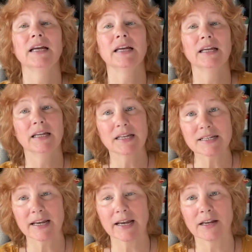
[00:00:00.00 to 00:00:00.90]
It is a
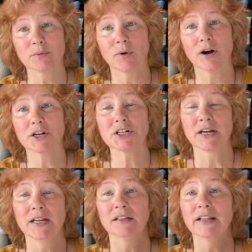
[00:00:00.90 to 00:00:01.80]
hand wash,
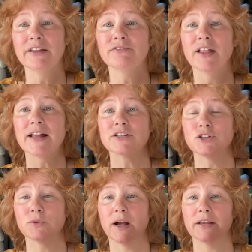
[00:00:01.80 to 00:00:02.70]
lay flat to
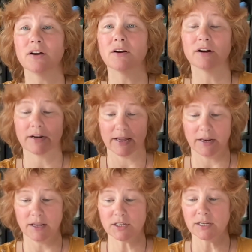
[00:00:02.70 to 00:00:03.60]
dry yarn. It
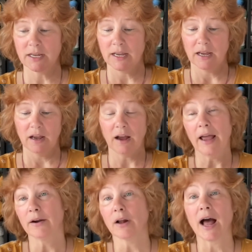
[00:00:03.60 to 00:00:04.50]
is
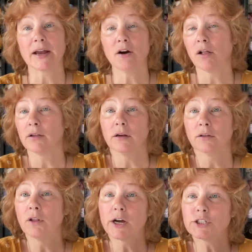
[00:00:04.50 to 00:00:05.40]
I, I call it a
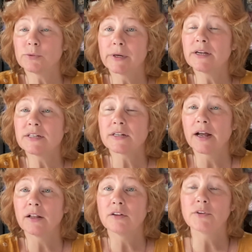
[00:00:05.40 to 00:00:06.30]
luxury
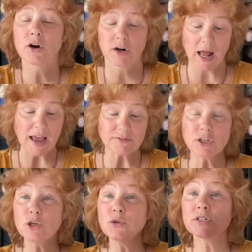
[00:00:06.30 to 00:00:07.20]
style of yarn. I've
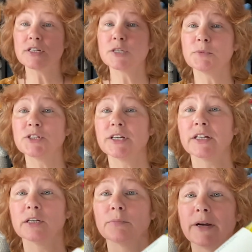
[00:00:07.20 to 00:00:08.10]
used this
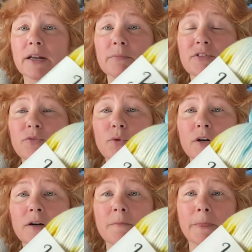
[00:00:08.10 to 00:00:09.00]
particular brand
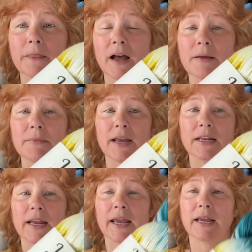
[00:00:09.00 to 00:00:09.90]
before. I made
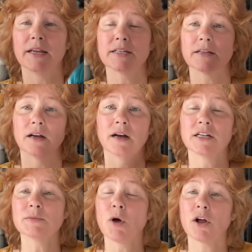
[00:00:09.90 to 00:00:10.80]
a, a uh,
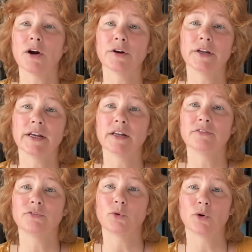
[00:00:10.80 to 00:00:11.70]
small cardigan
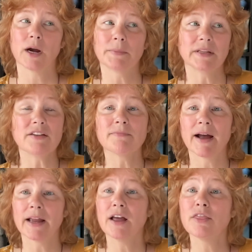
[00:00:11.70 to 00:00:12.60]
for, I believe,
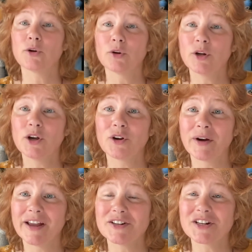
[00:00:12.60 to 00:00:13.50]
my third
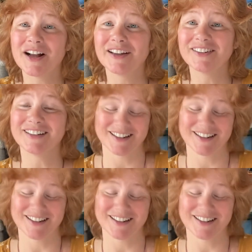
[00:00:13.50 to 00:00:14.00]
grandchild.